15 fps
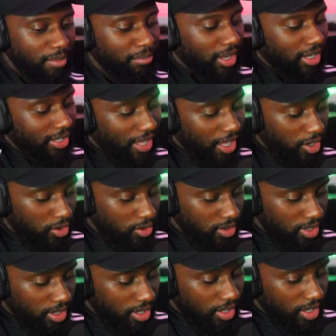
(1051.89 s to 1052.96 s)
But now
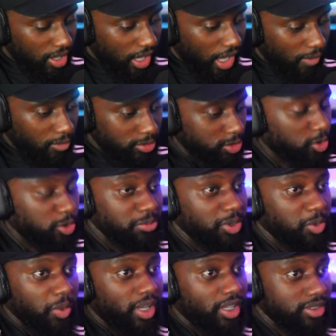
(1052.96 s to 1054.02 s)
everyone just calls me
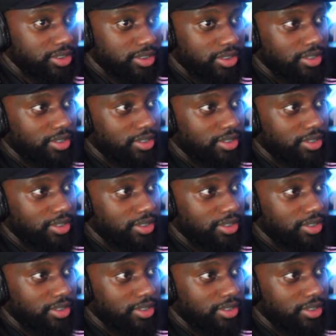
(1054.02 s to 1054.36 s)
Quicks.